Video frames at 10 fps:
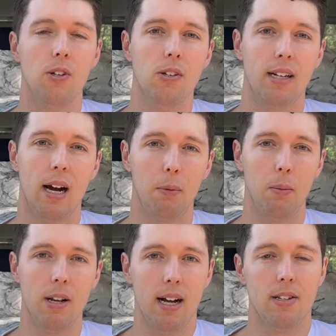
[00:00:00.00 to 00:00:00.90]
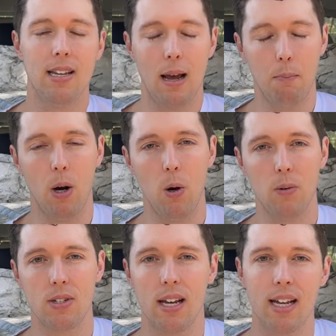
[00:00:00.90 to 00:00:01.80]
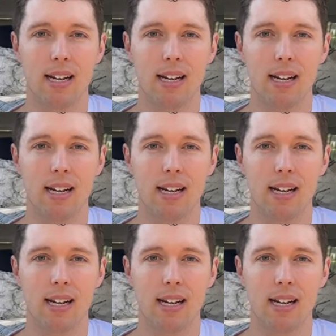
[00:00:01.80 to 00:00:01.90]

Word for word: use a couple of nuts and bolts,